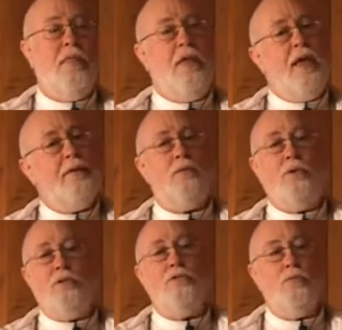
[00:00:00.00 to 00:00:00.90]

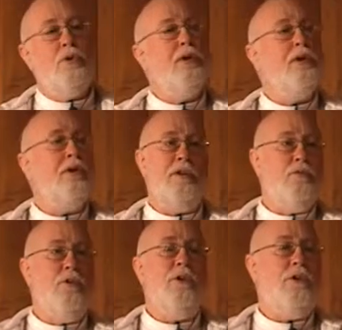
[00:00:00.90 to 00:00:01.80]
then it's
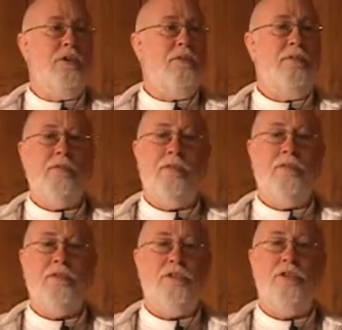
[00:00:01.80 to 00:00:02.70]
really, really
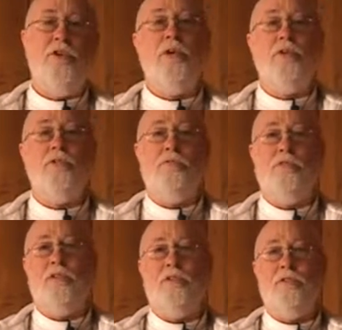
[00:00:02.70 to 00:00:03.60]
serious
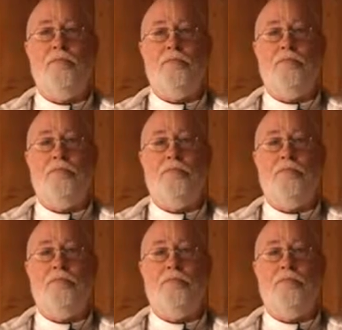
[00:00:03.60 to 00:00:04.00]
offense.